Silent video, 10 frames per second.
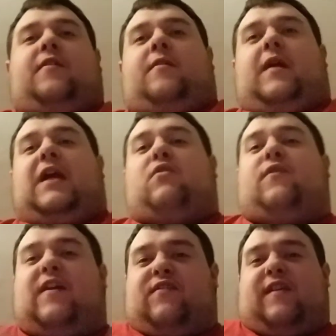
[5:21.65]
And of course,
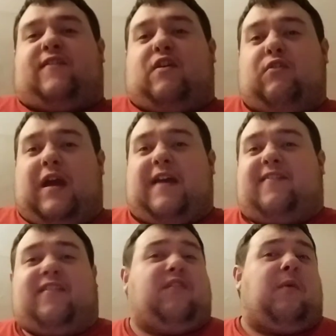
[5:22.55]
as you guys know,
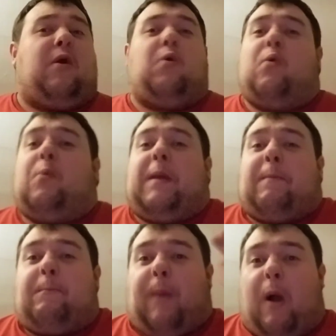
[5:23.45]
guys, tomorrow will be
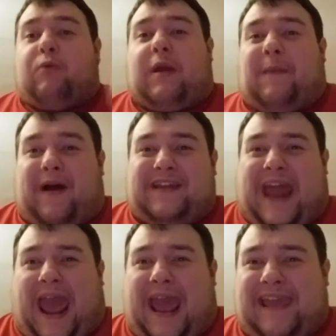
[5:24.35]
Pokemon
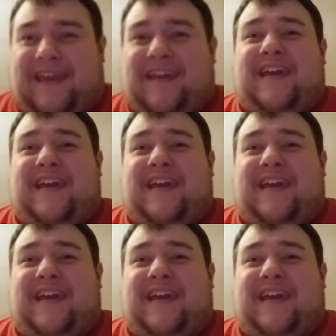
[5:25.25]
Day.